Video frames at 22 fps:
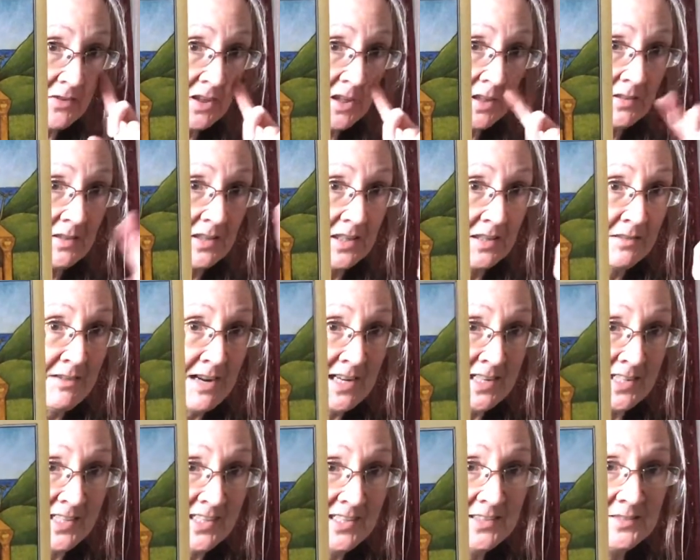go
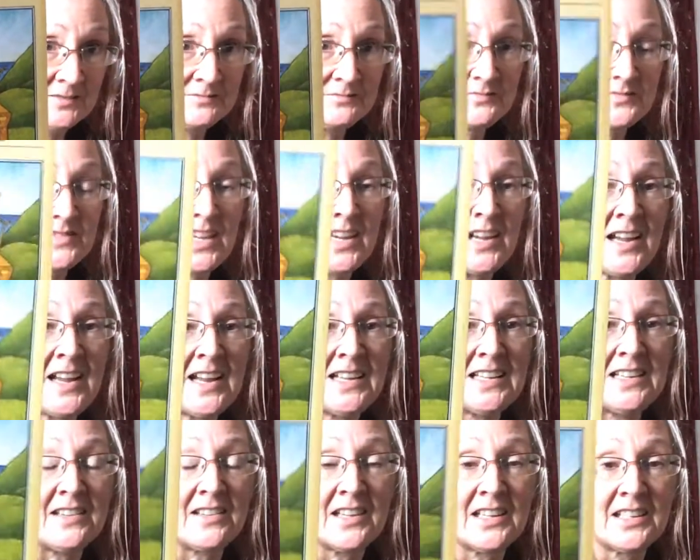directly at
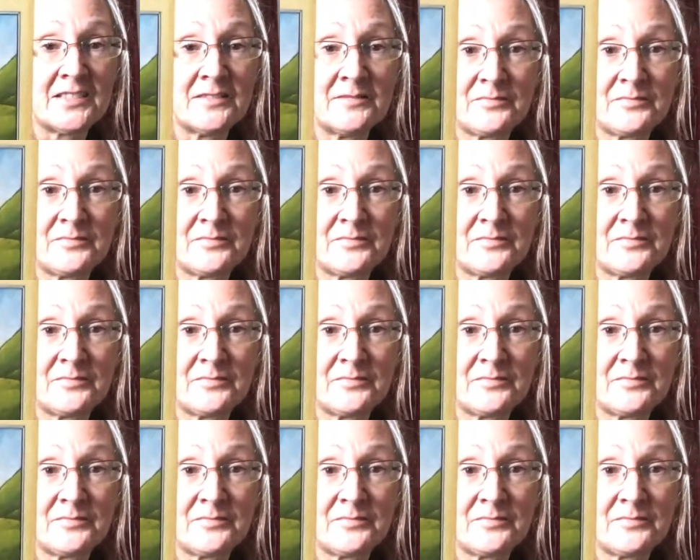anything.